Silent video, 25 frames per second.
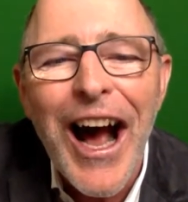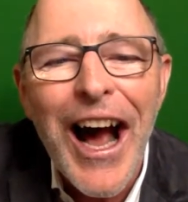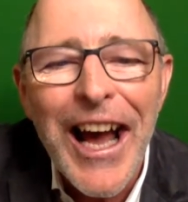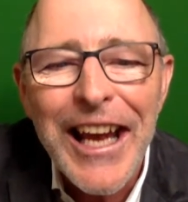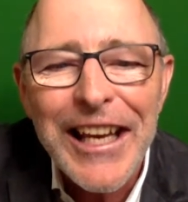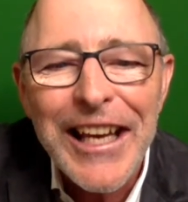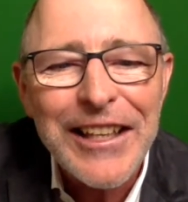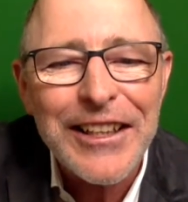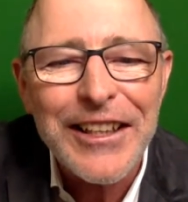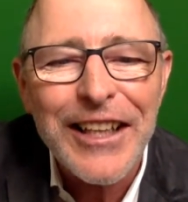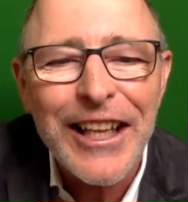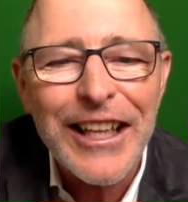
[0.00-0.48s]

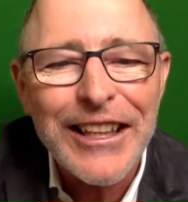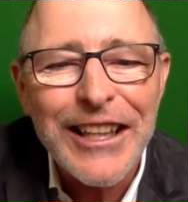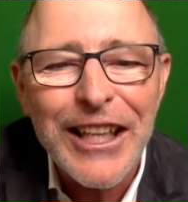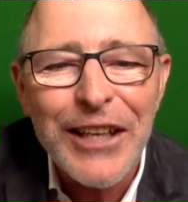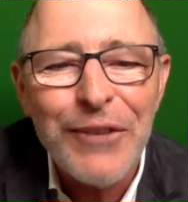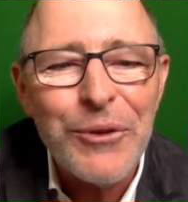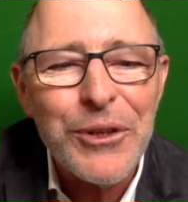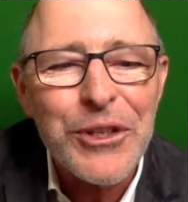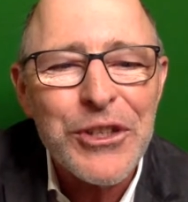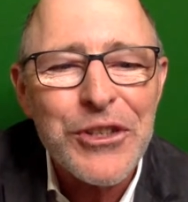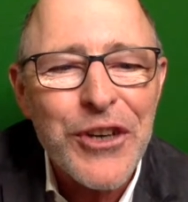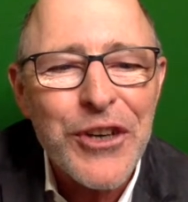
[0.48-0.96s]
idol that
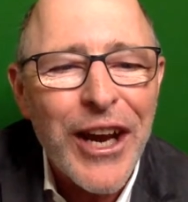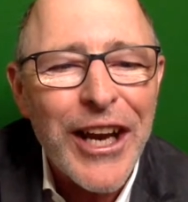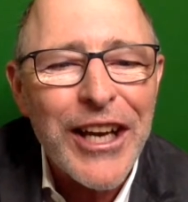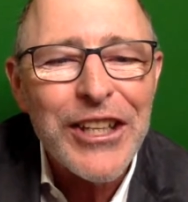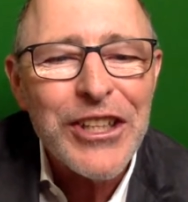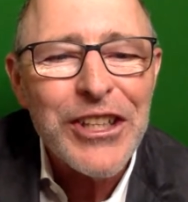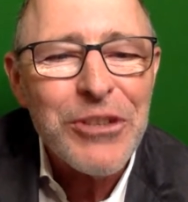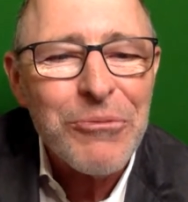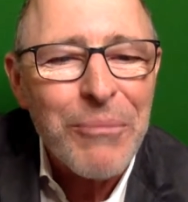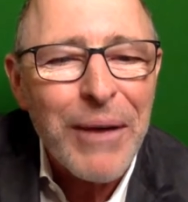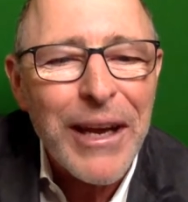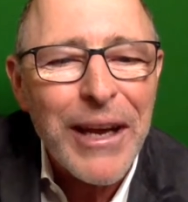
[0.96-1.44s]
they were
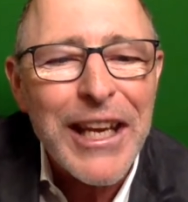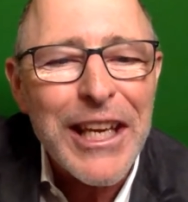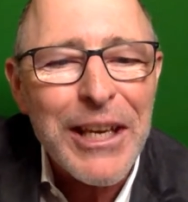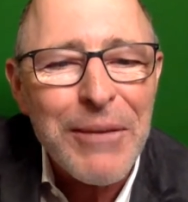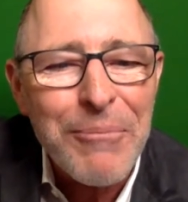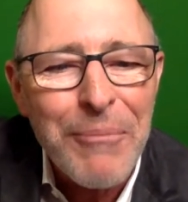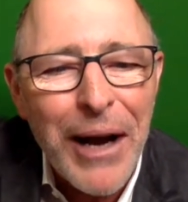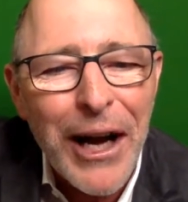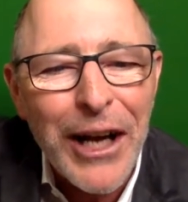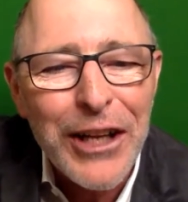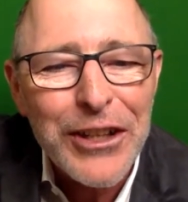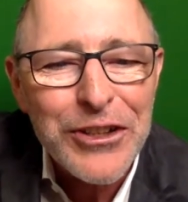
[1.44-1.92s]
trying to make
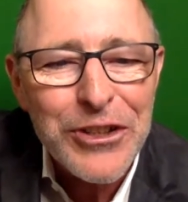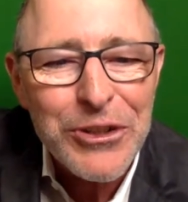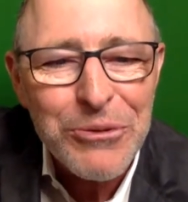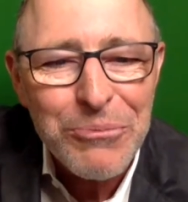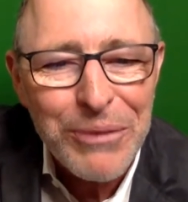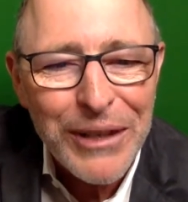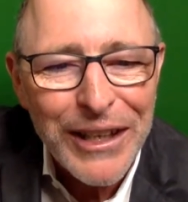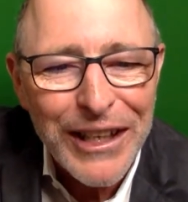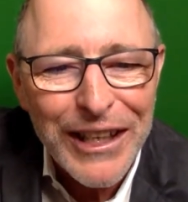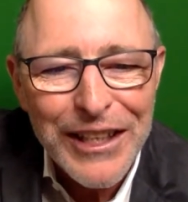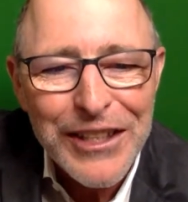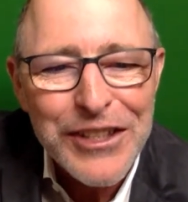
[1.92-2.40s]
him out to be.